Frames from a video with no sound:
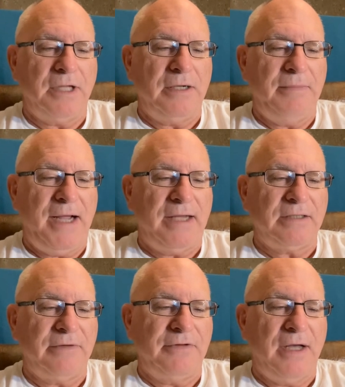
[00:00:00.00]
let him
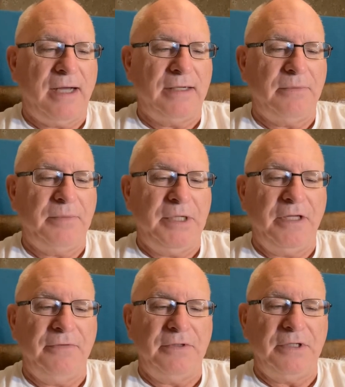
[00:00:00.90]
ask of God and it will be
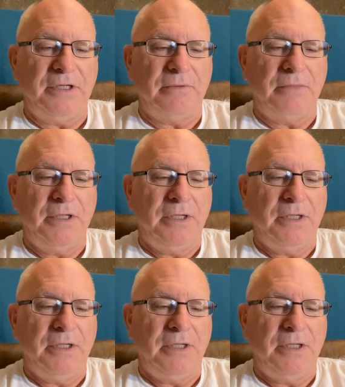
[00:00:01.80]
given to him.